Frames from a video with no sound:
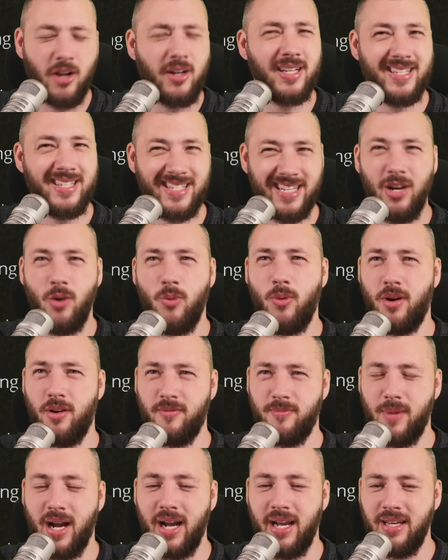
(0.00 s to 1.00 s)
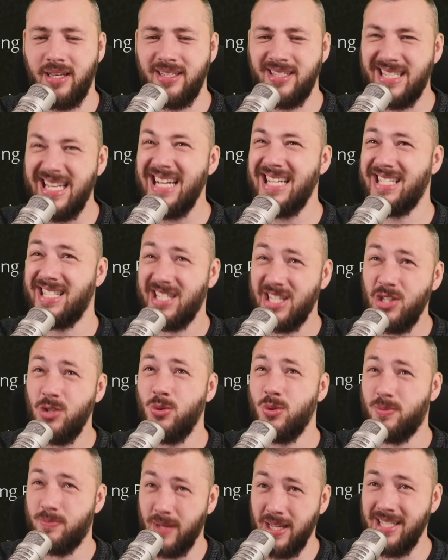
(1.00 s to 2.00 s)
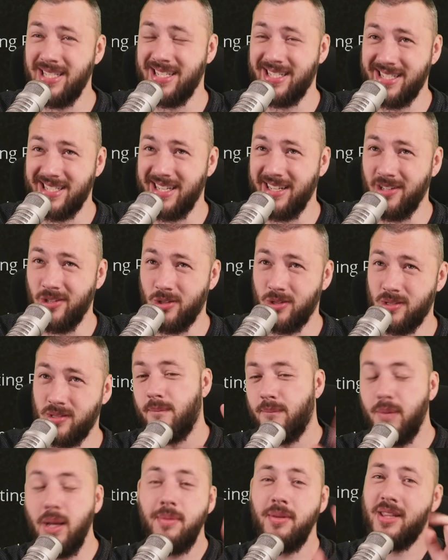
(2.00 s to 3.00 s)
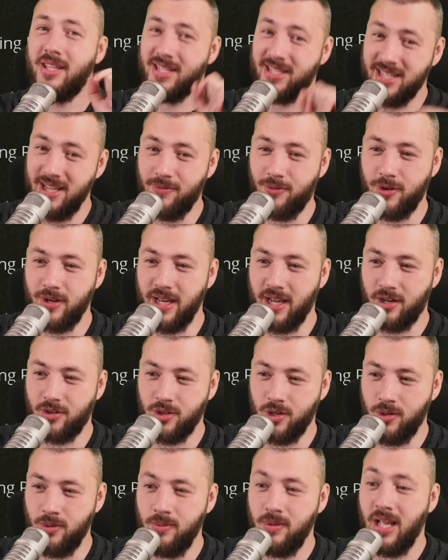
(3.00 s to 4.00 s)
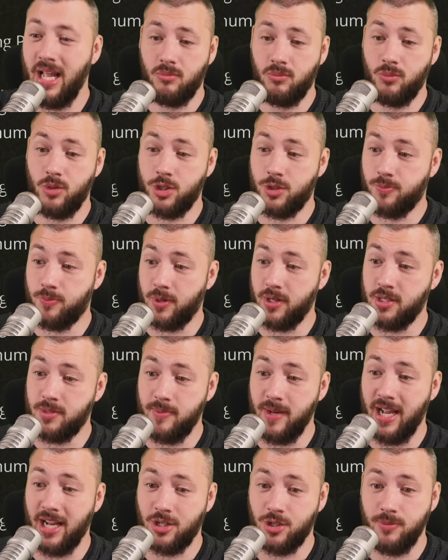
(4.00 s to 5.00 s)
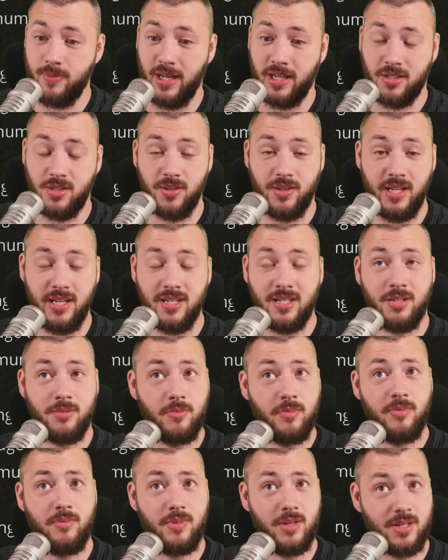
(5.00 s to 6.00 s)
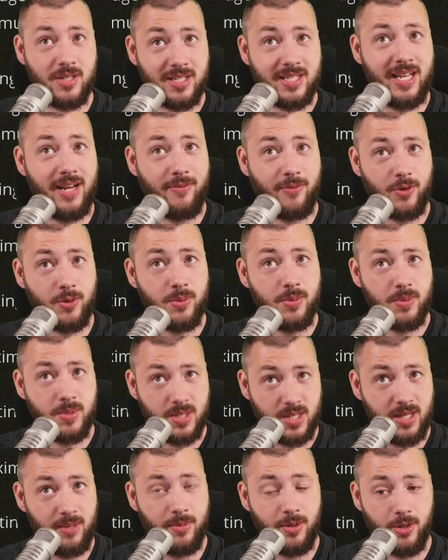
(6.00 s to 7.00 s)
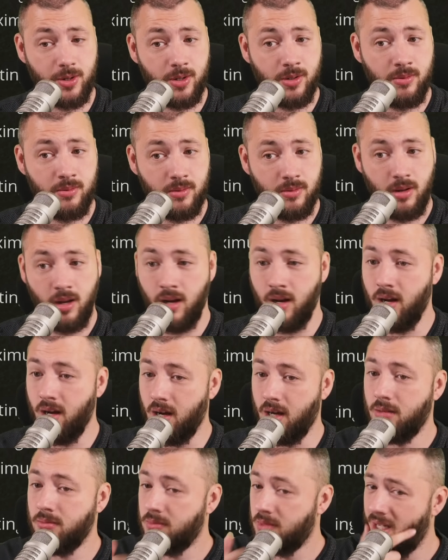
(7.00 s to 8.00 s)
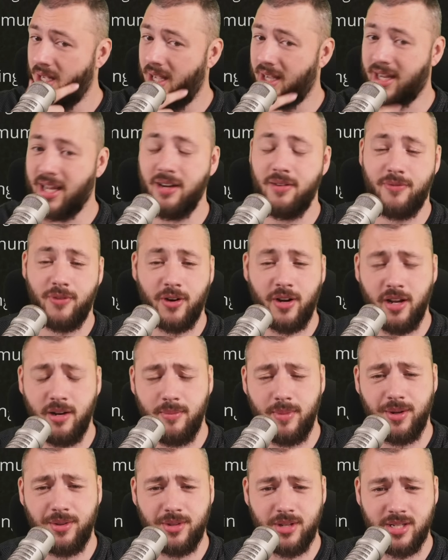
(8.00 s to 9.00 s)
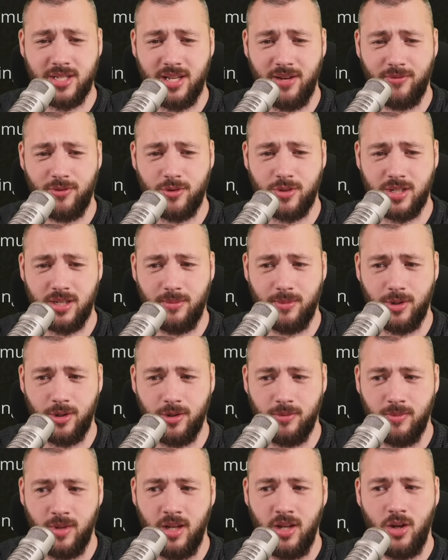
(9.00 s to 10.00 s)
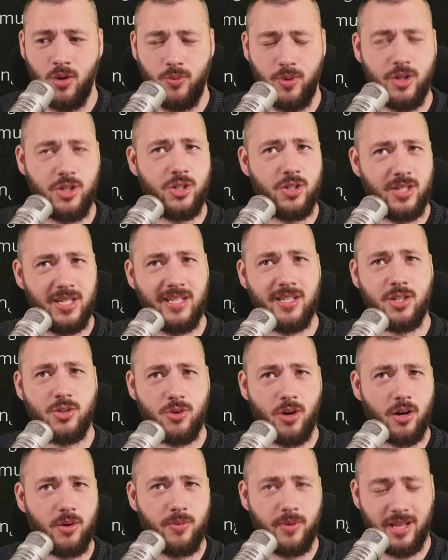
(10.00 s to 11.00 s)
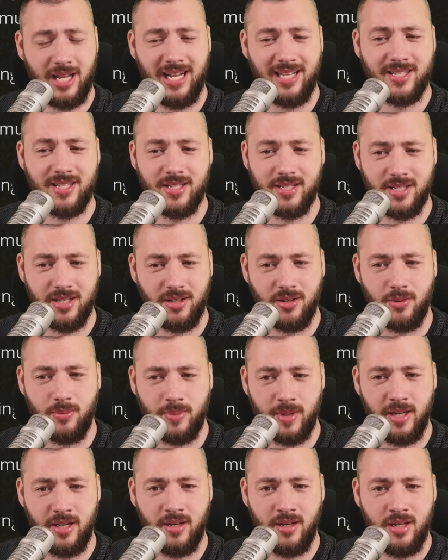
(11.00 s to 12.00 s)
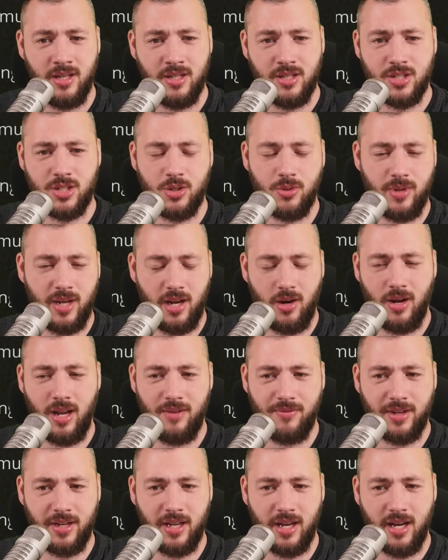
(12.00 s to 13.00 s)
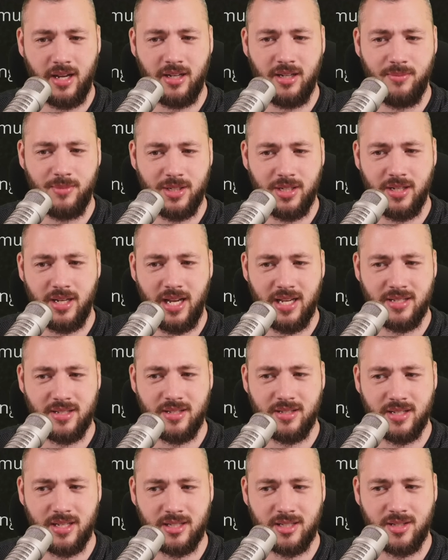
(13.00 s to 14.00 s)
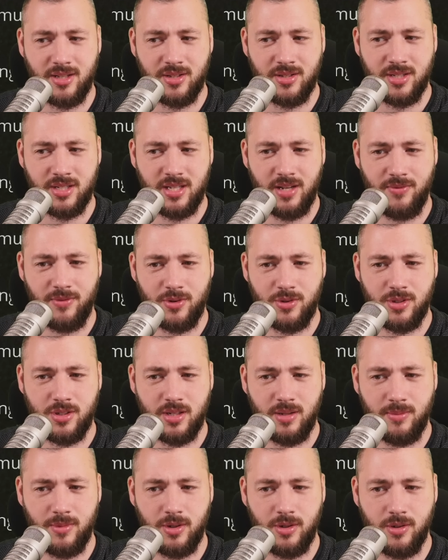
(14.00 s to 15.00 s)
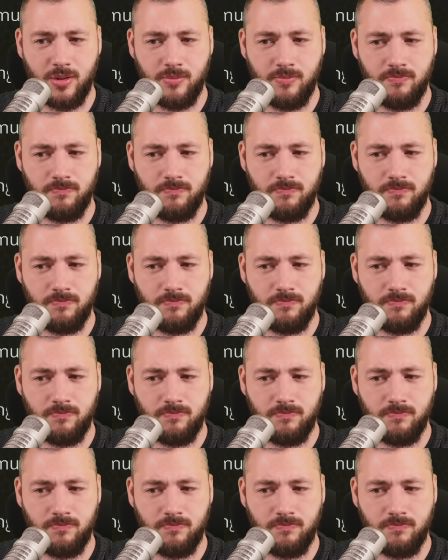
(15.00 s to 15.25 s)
a single one of mine does use basic skill. Maybe the Sever Necro, which brings me actually back to this, the Sever Summoner. I kind of forget about the Sever Summoner, which did struggle with Essence a little bit. So now having unlimited Essence as the Sever Summoner.